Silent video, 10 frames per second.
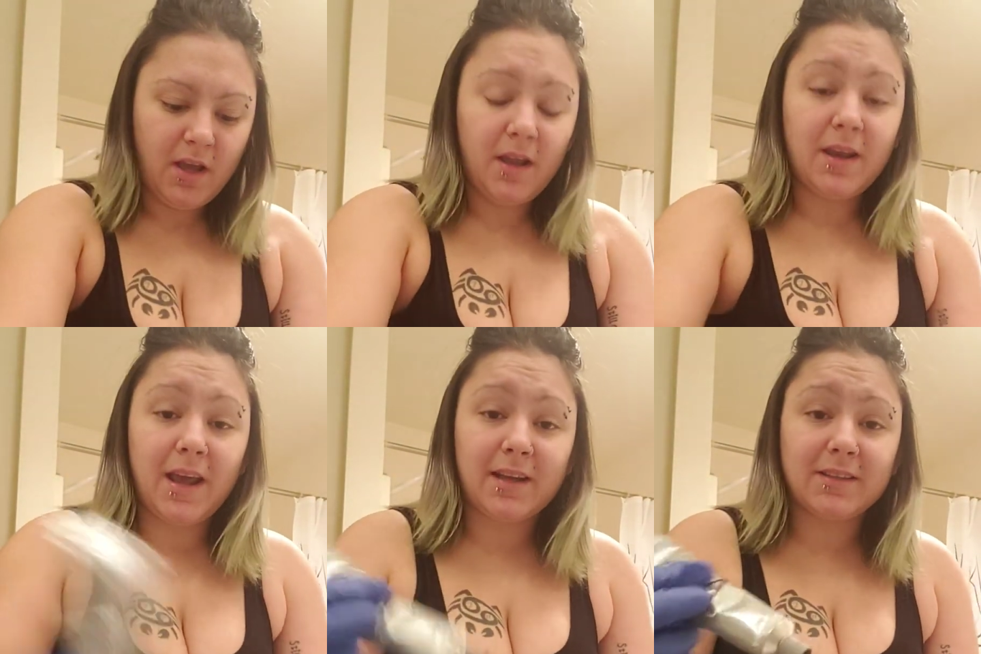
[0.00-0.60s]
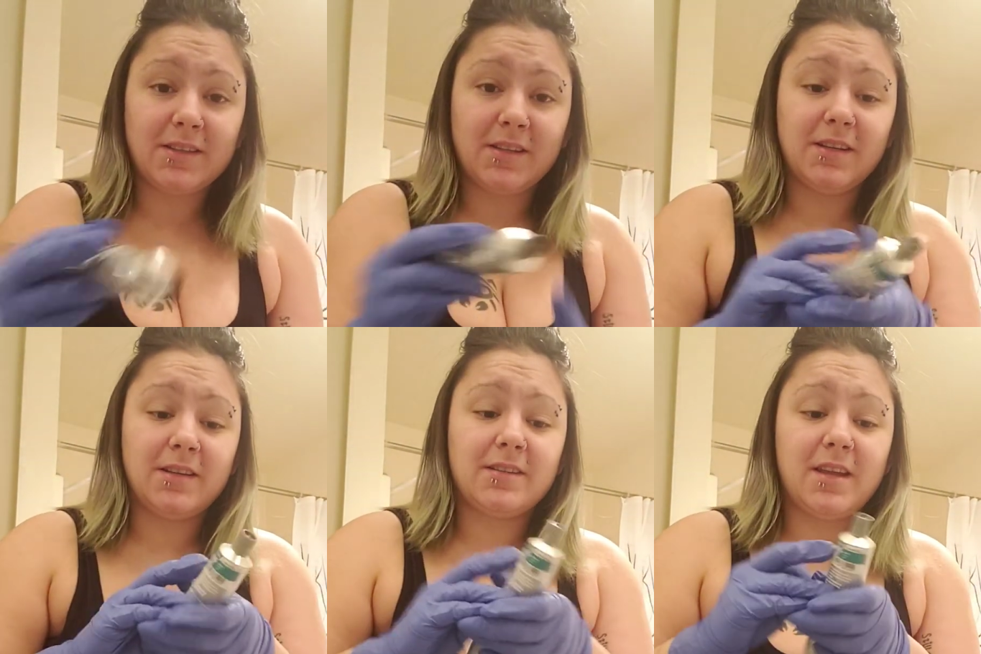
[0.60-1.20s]
Next,
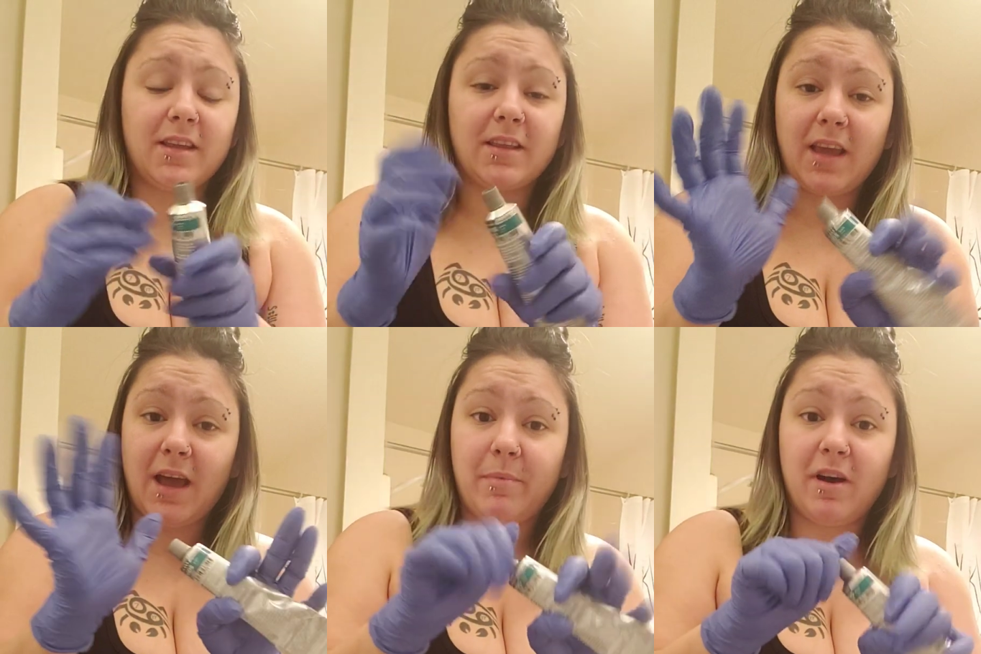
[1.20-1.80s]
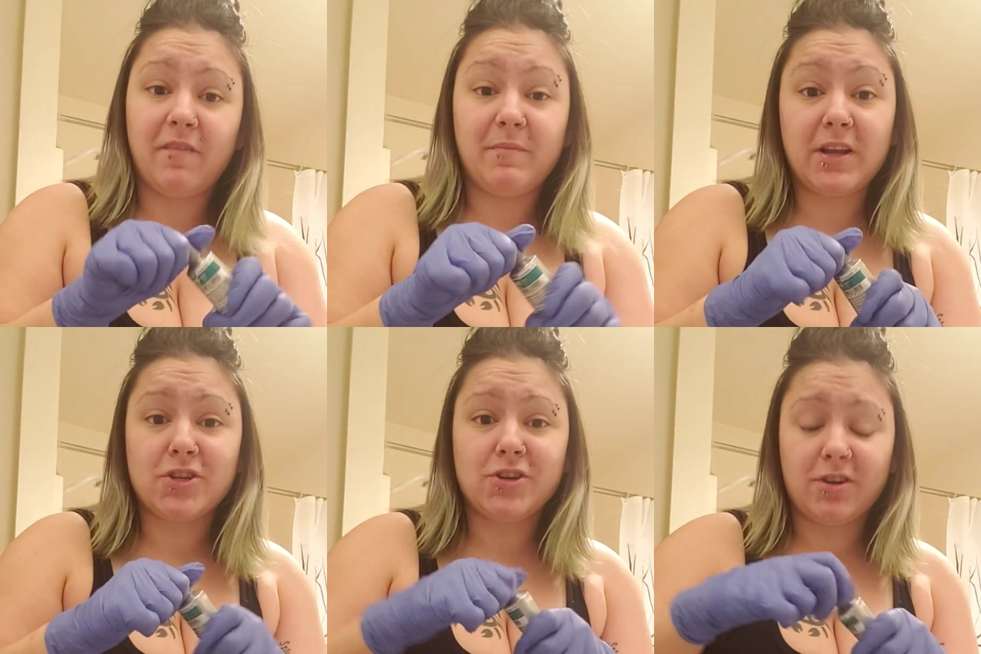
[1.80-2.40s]
you take the cap off,
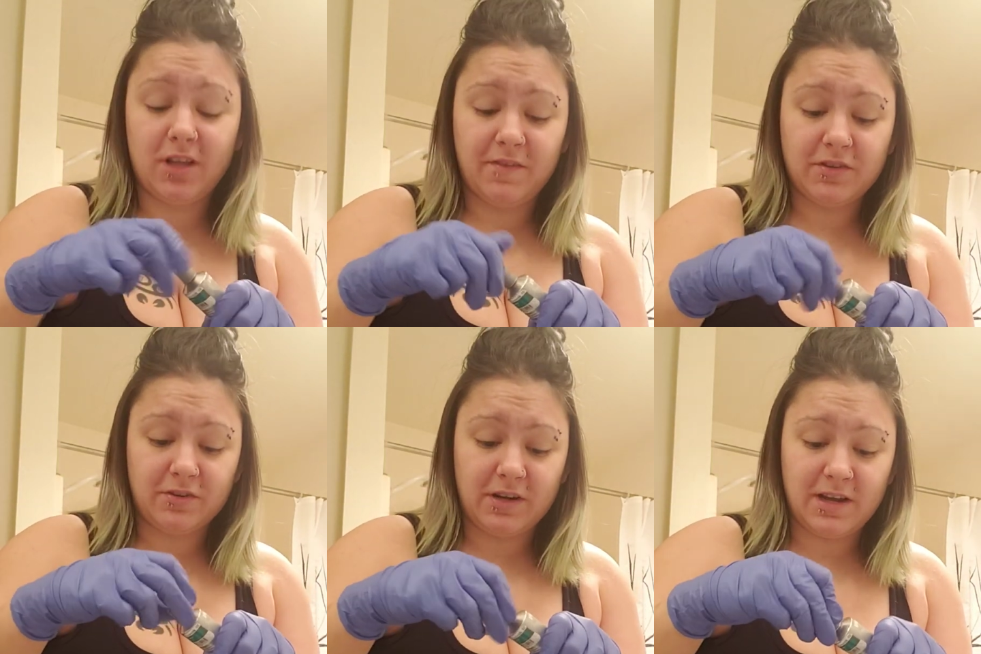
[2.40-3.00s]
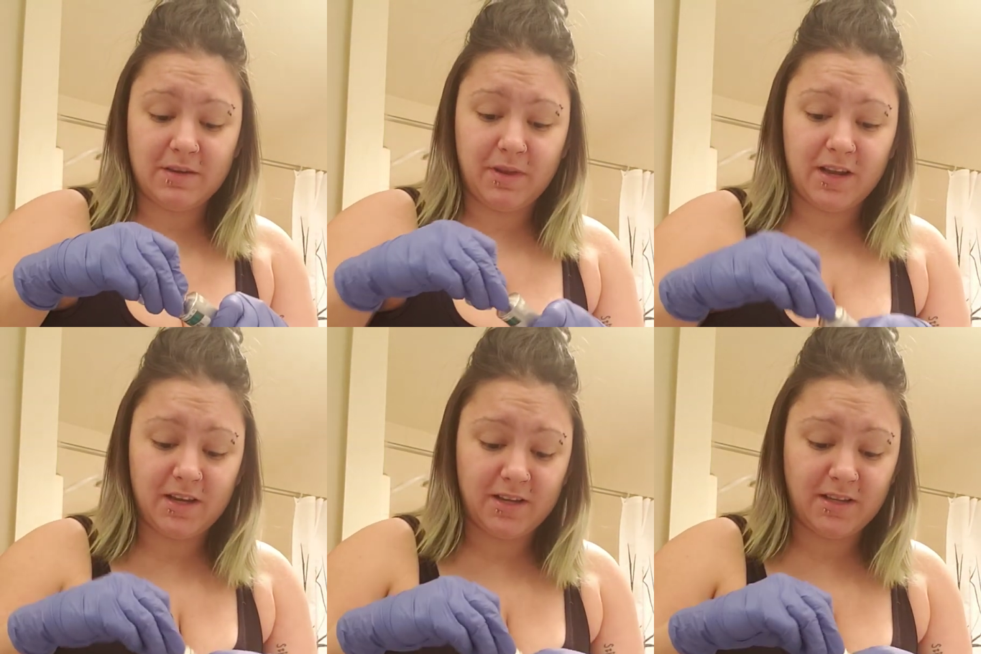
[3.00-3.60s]
make sure your gloves are on,
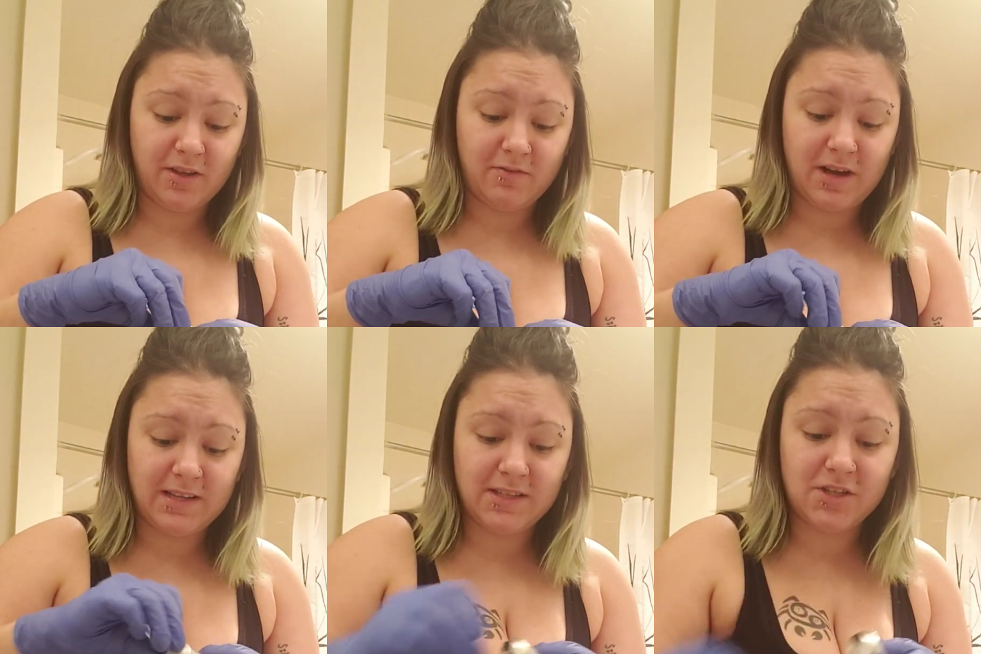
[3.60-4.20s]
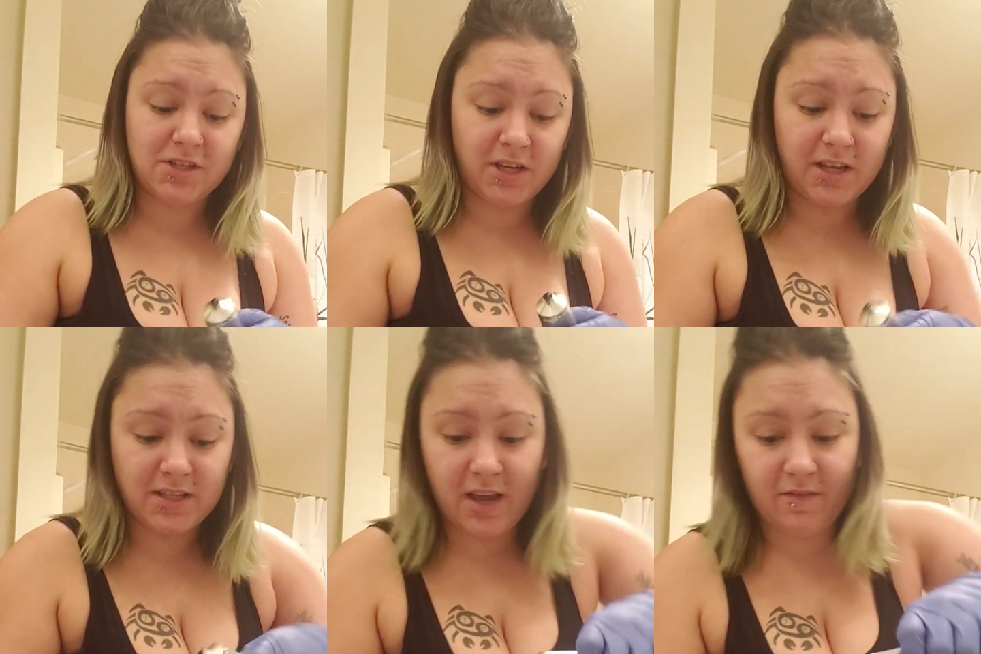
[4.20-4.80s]
because otherwise this shit
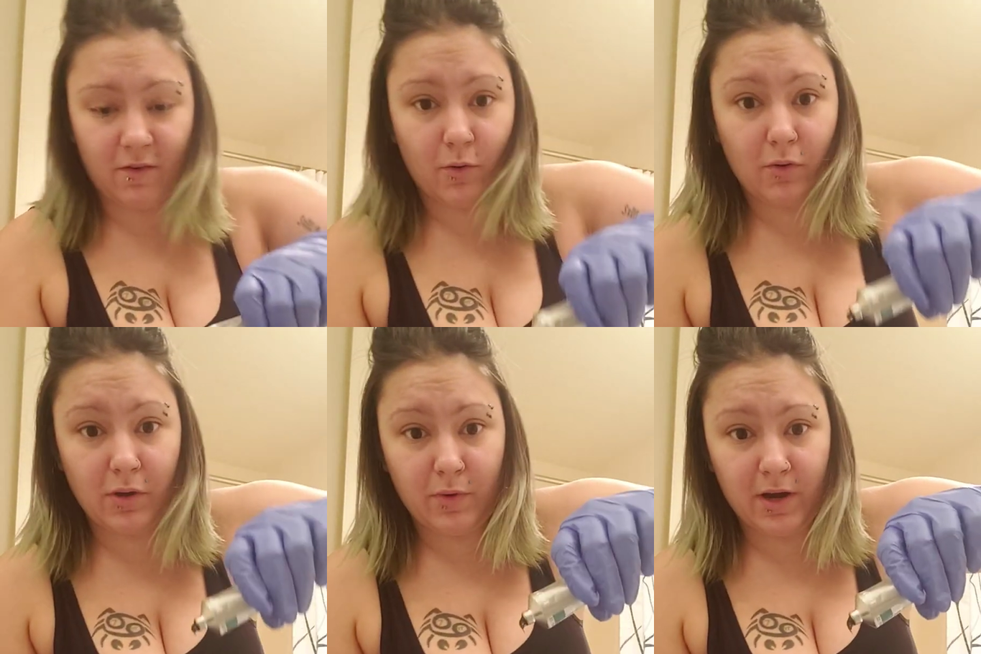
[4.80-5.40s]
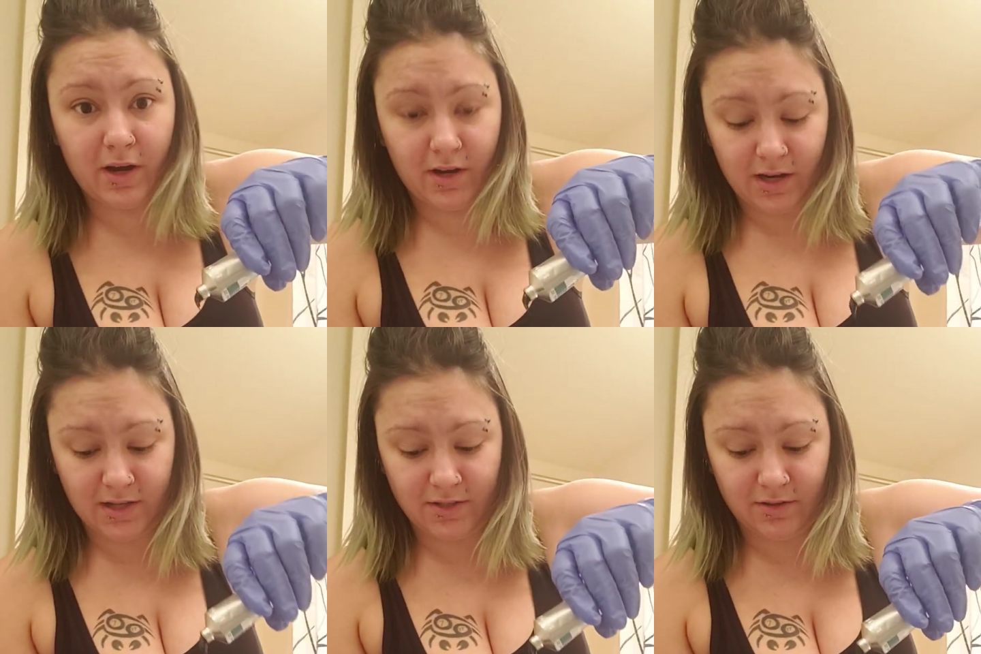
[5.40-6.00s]
gets everywhere.
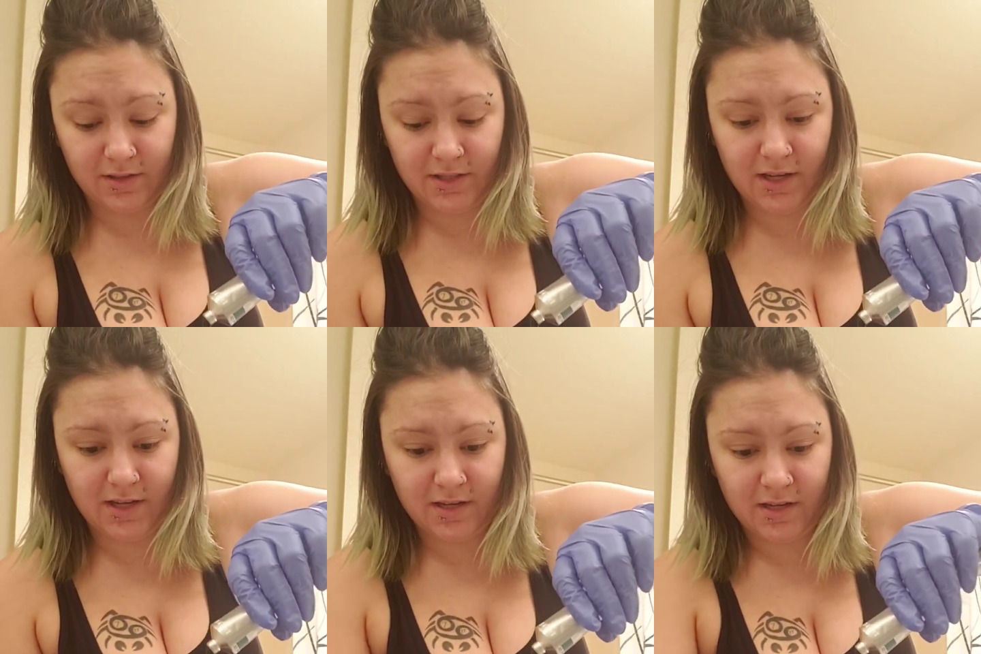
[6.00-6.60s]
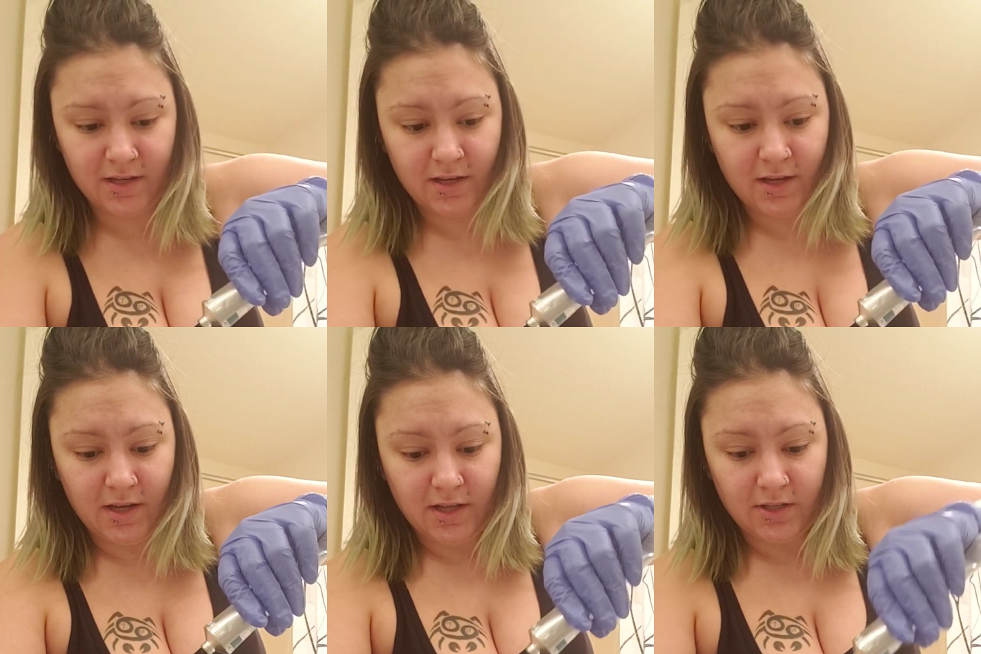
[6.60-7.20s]
As you can see,
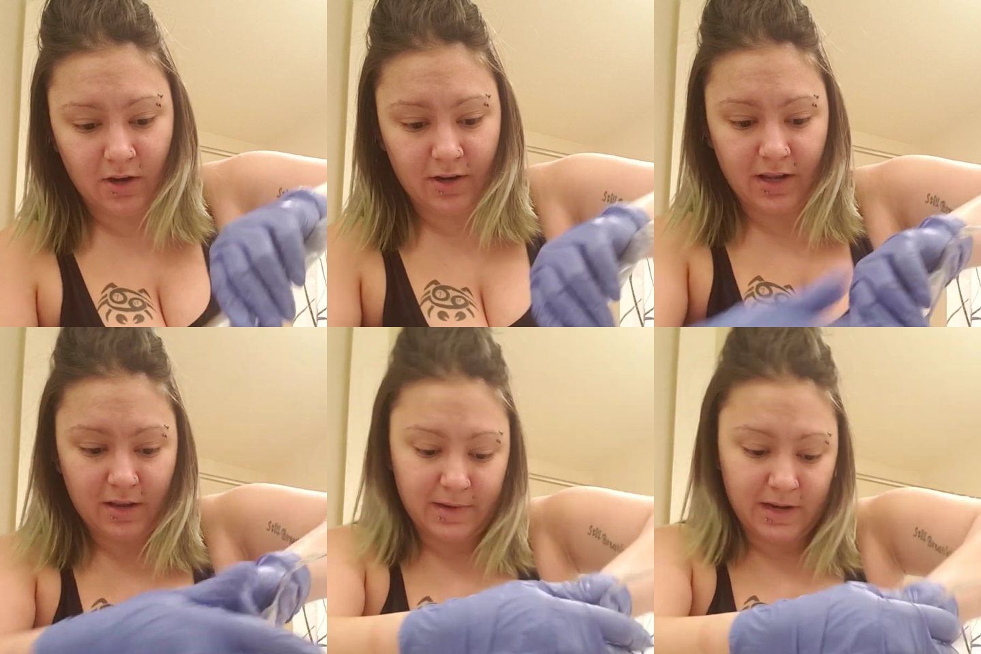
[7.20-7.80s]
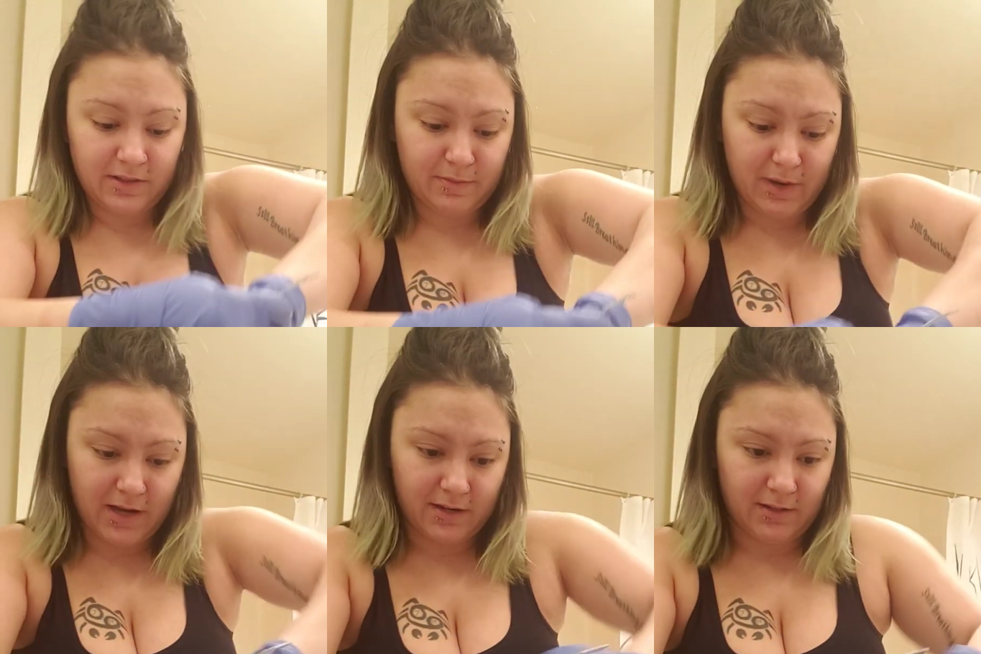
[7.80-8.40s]
it's already coming out the
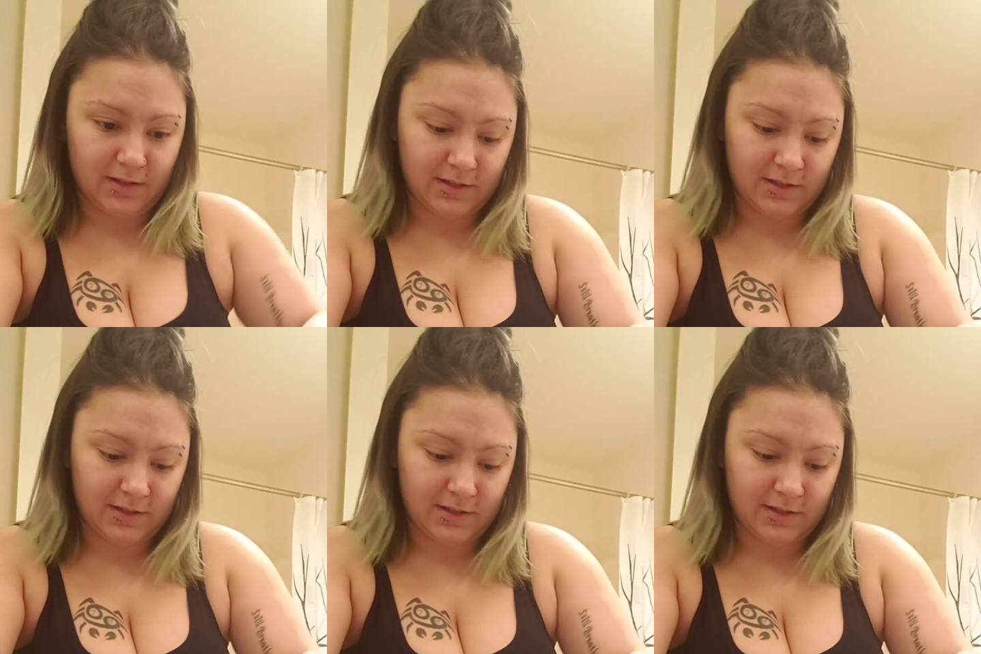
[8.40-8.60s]
bottle.